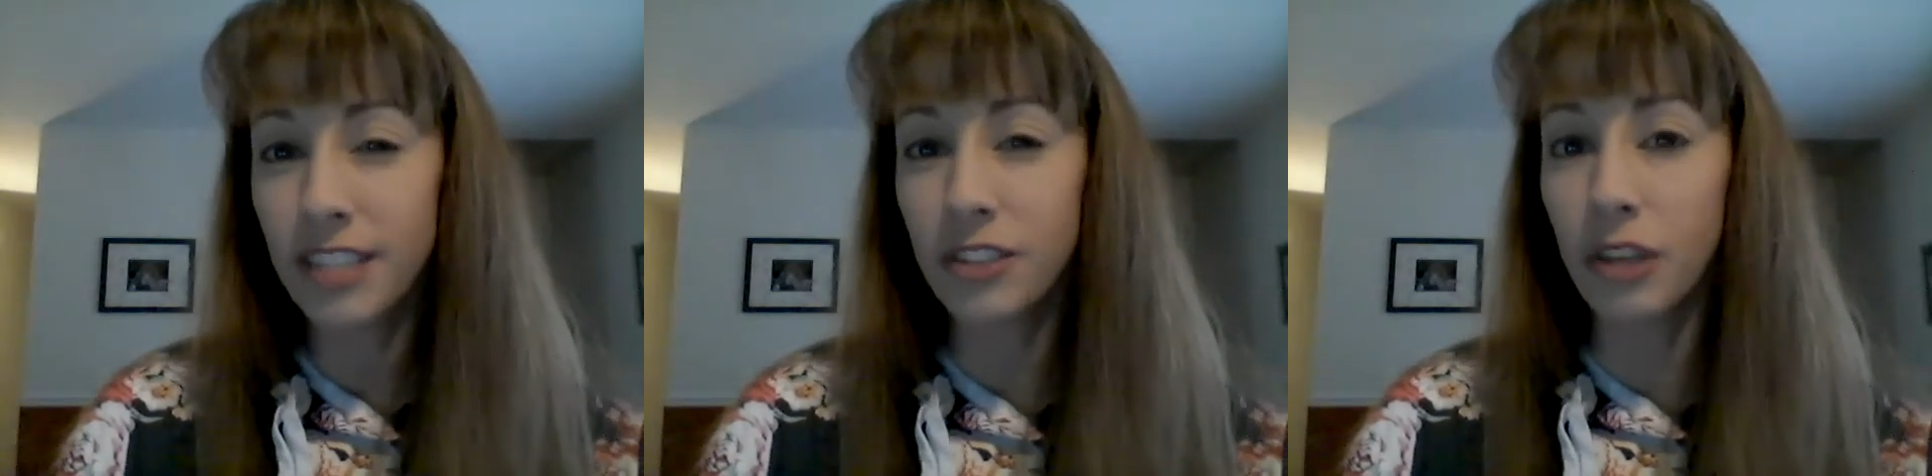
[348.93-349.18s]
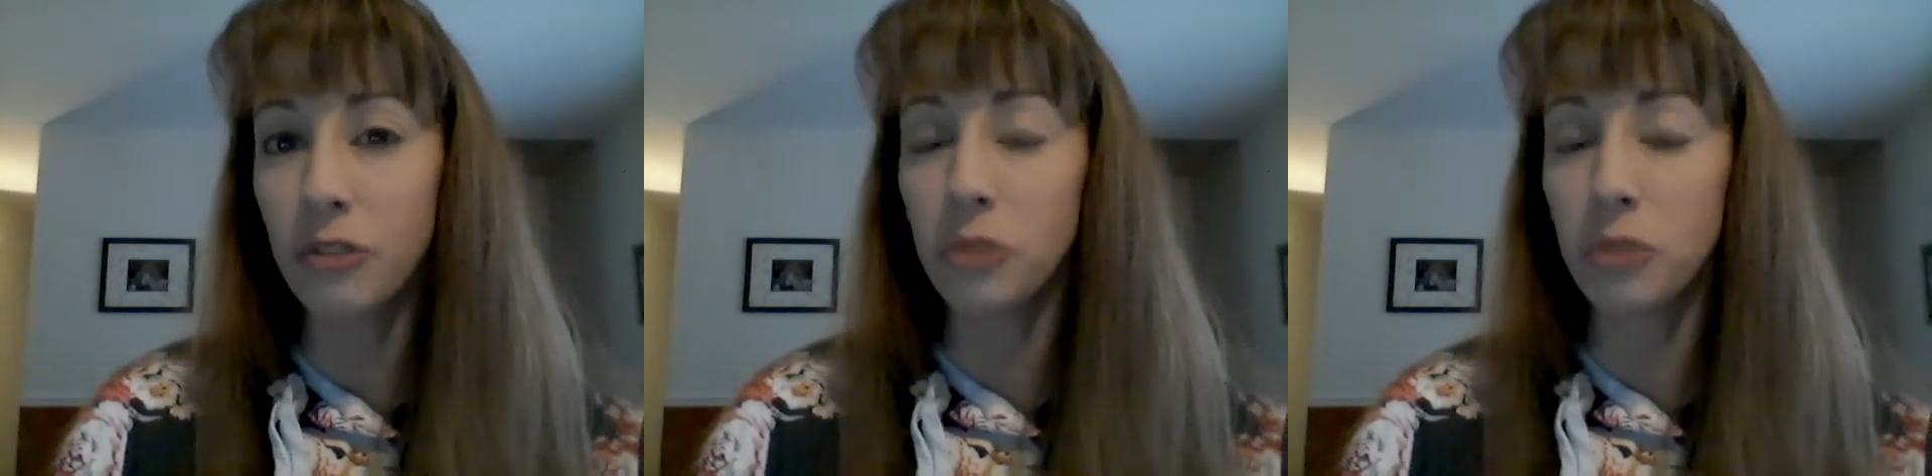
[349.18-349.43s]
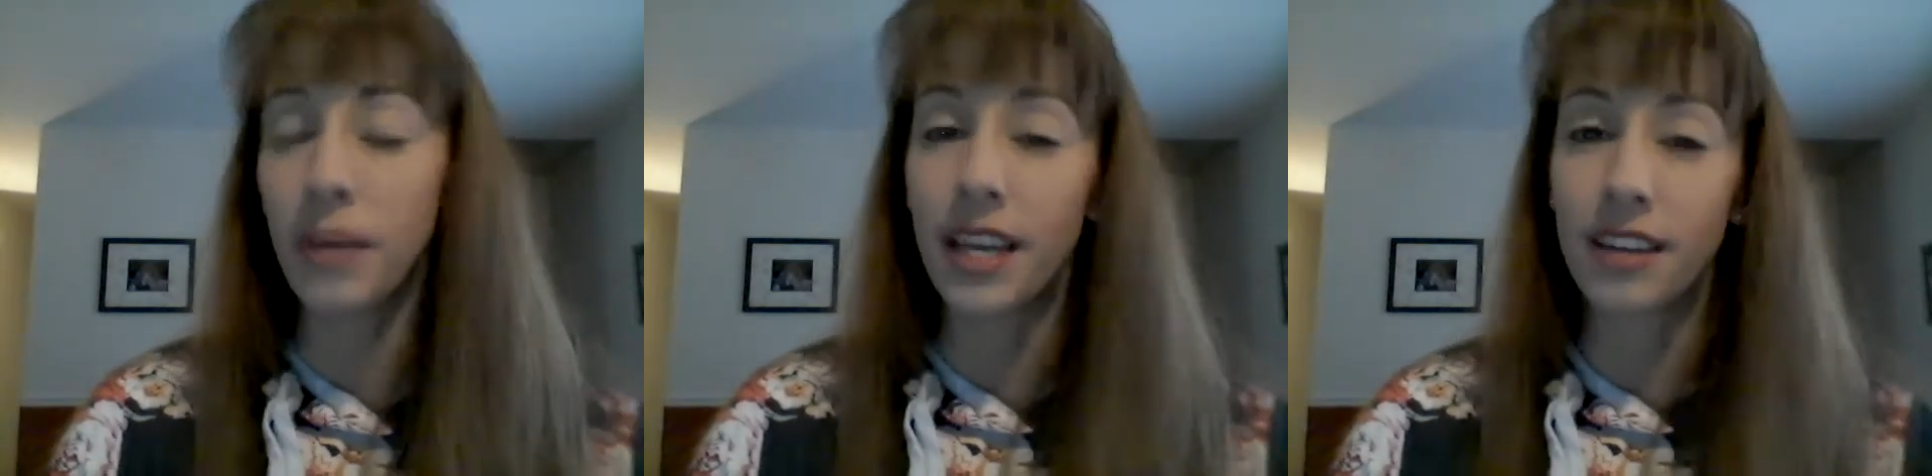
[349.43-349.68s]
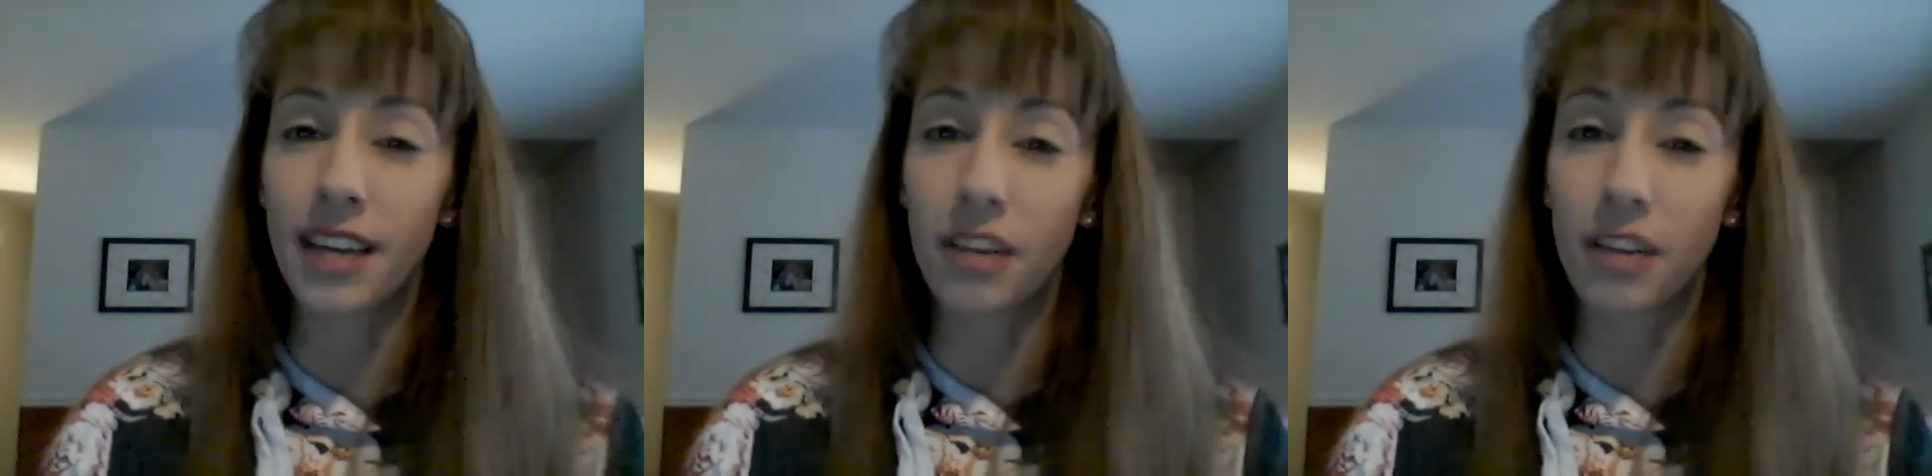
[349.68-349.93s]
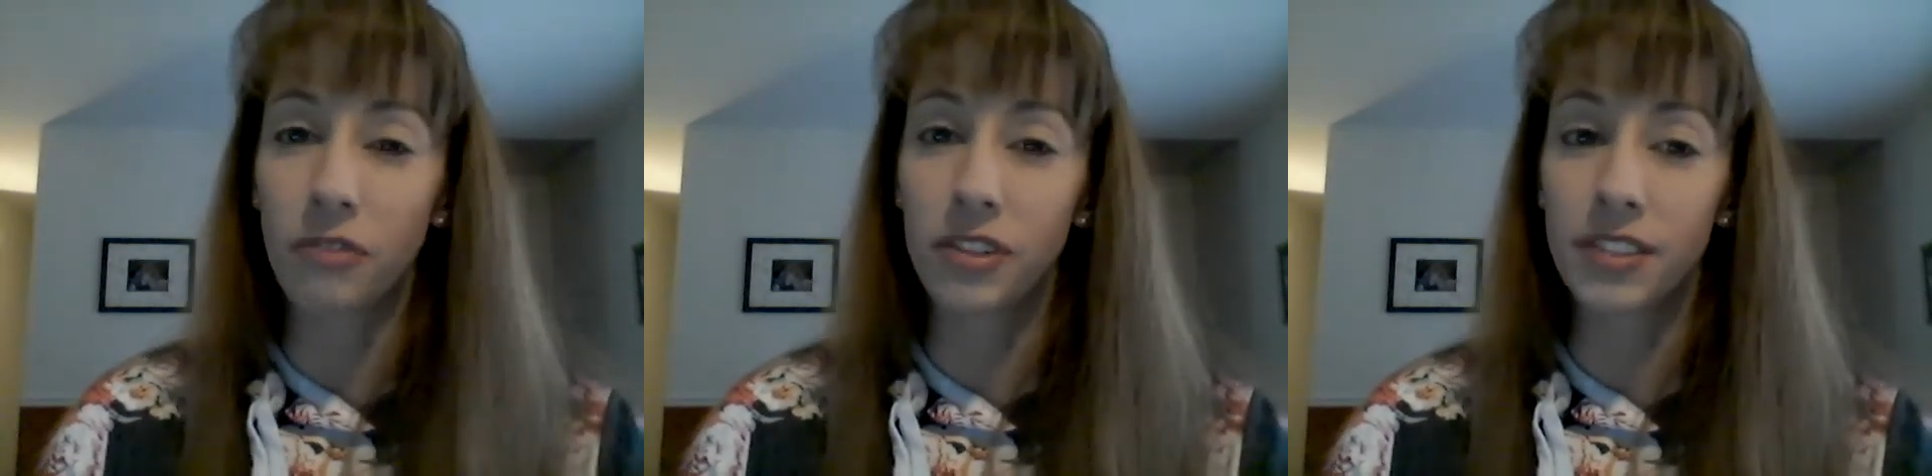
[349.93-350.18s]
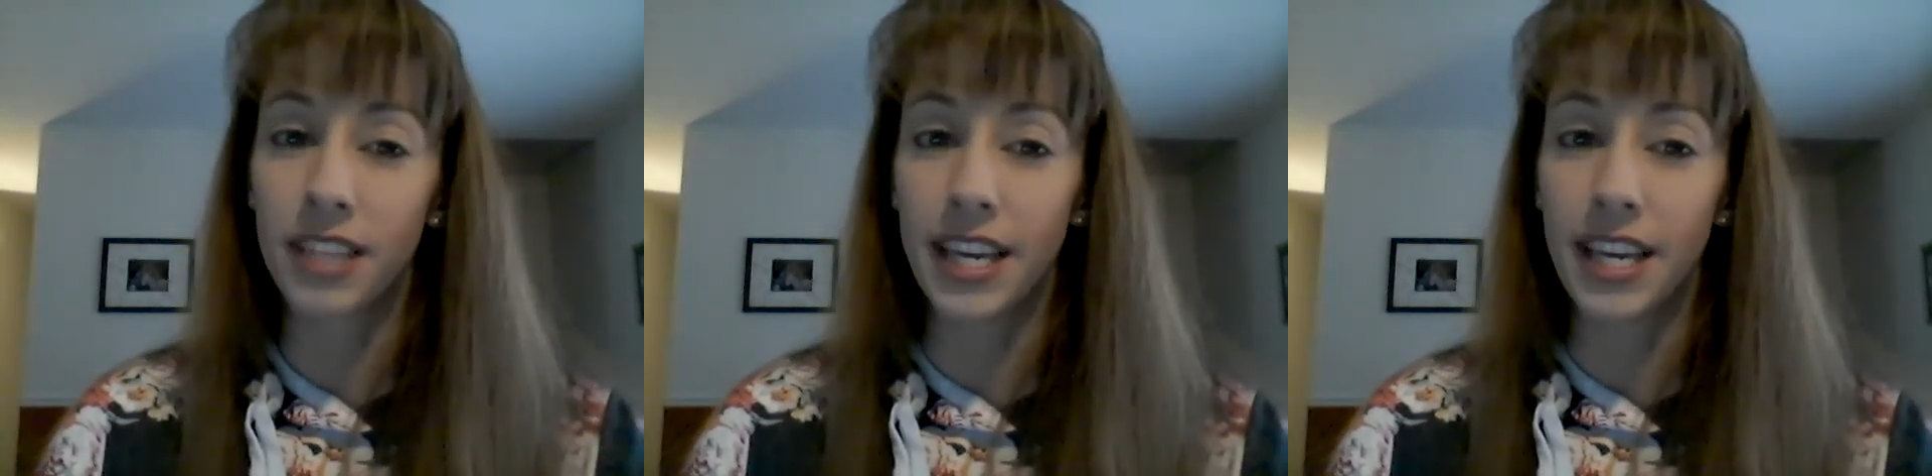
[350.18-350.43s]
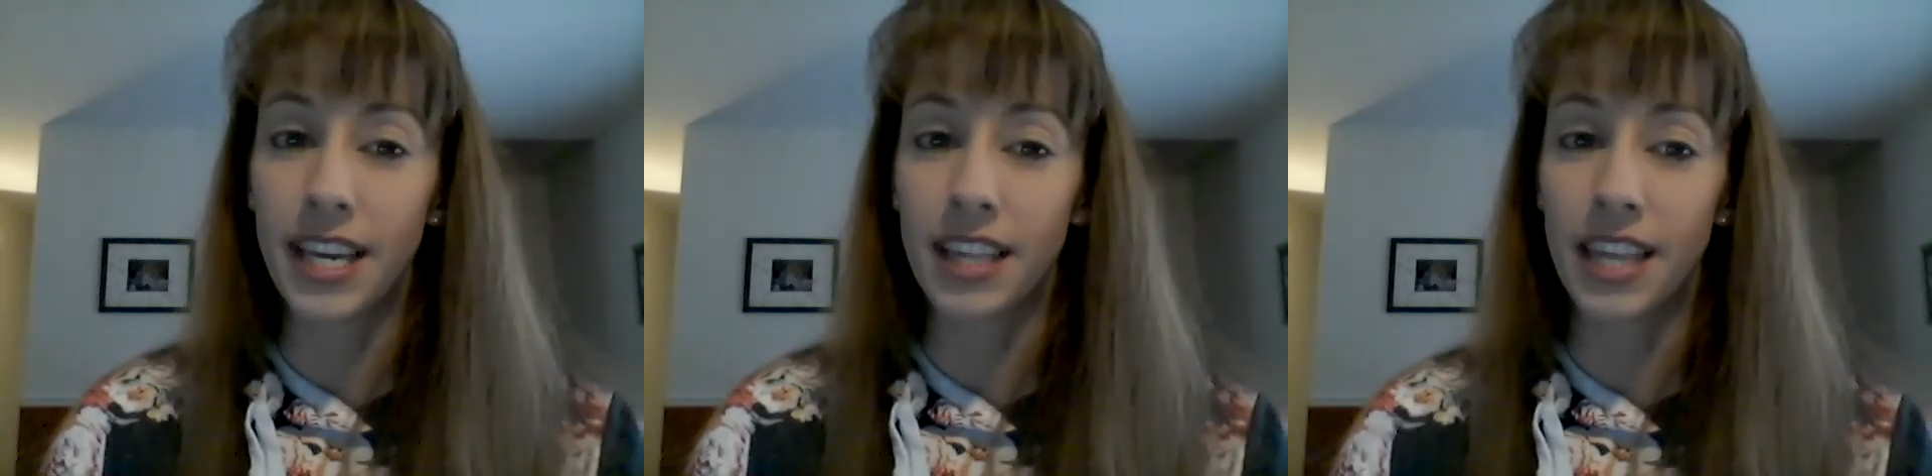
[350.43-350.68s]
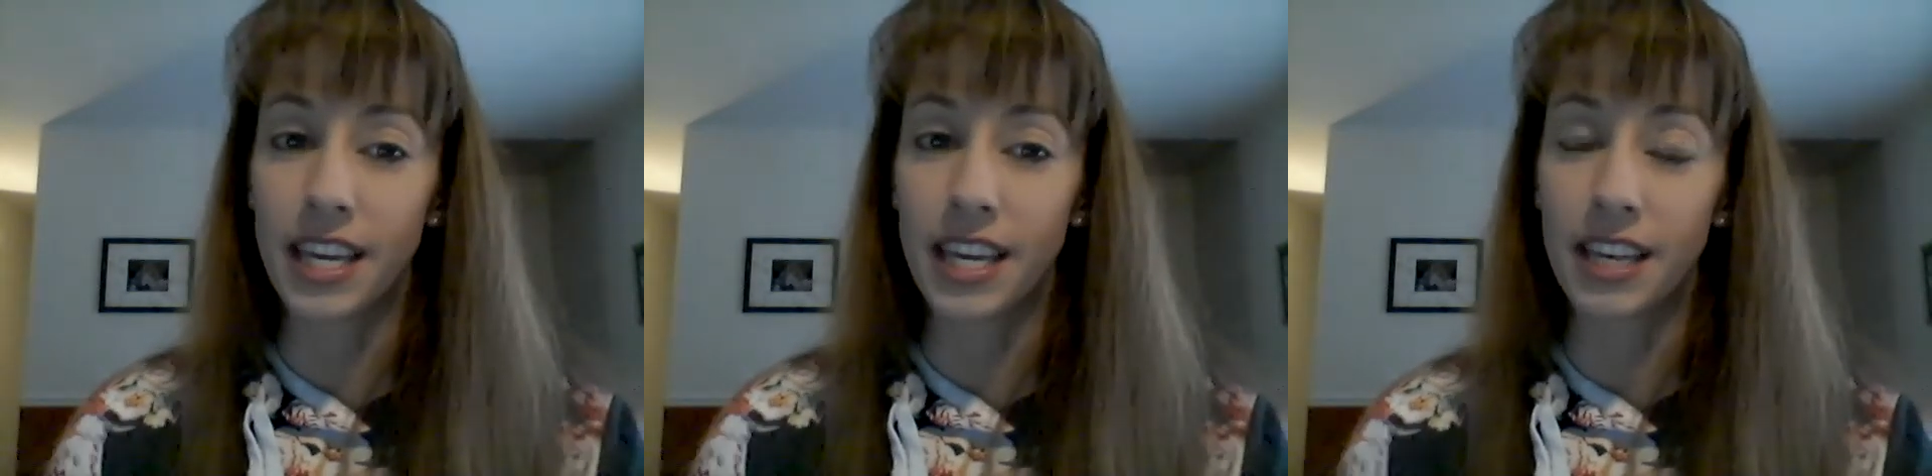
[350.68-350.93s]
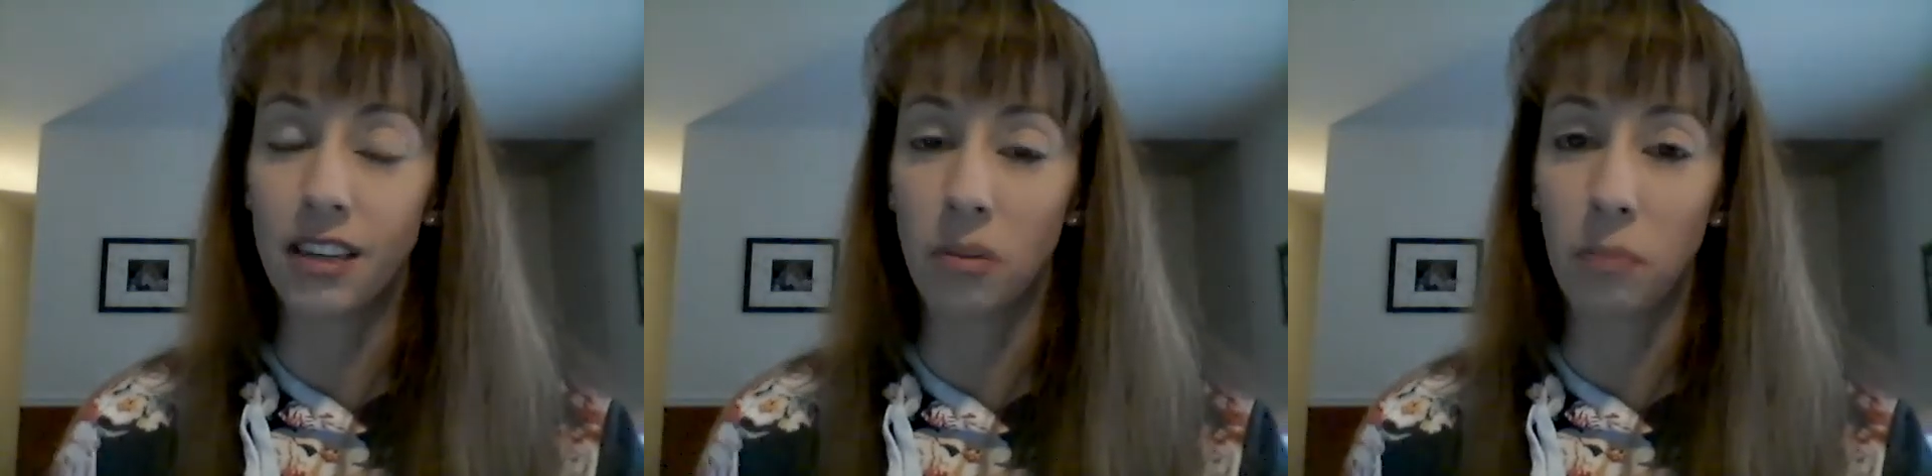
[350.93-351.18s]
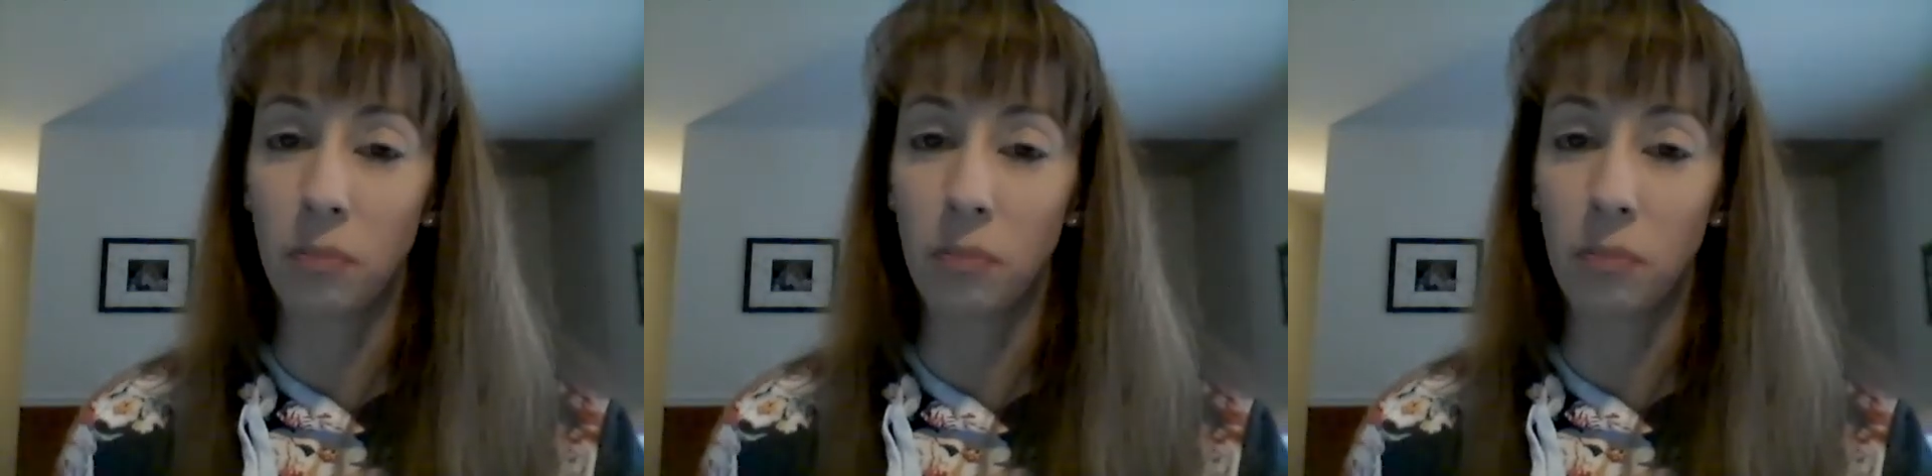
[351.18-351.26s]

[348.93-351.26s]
so Japan kind of feels like they can